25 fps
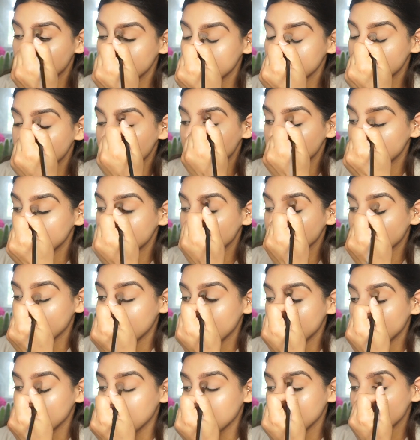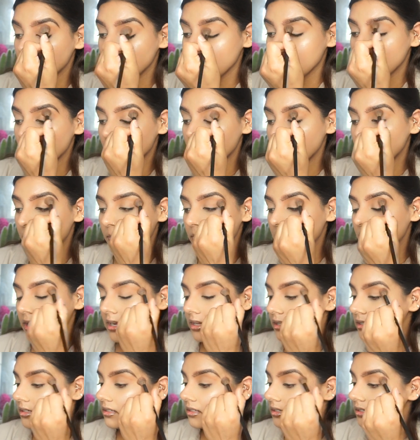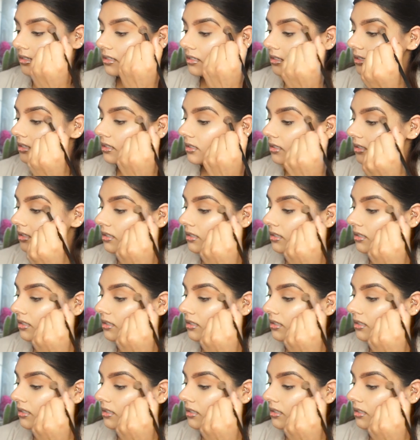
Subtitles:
So I'm just going in blendy.